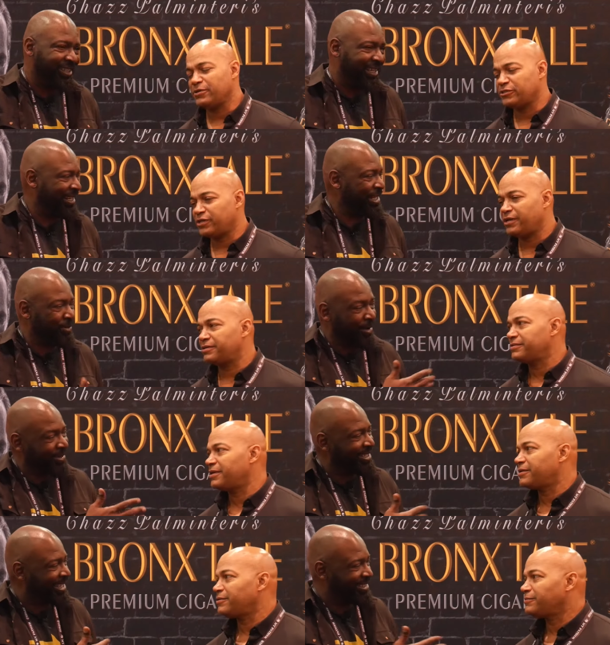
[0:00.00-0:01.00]
Speaker 1: Appreciate it. And that's why we
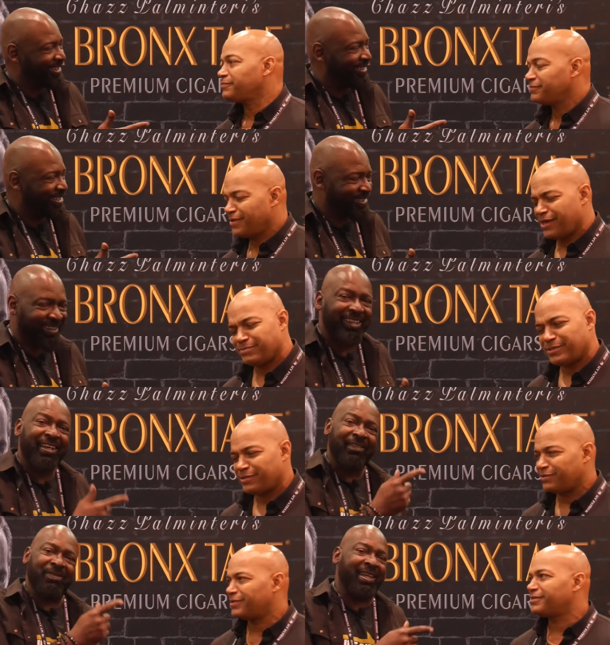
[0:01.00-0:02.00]
connected on Instagram.
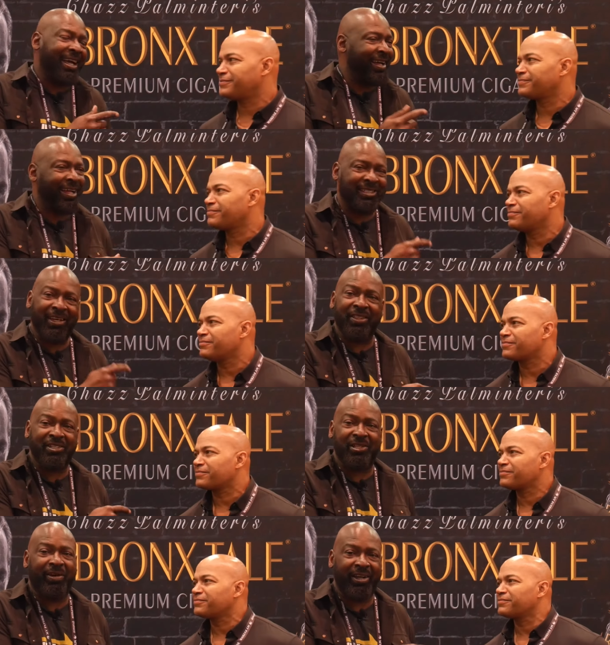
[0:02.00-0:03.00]
Absolutely. I tell this
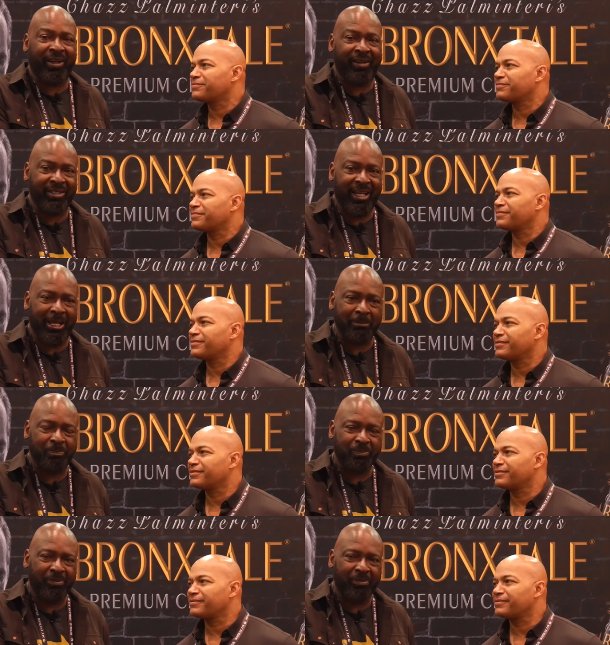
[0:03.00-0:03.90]
story all the time.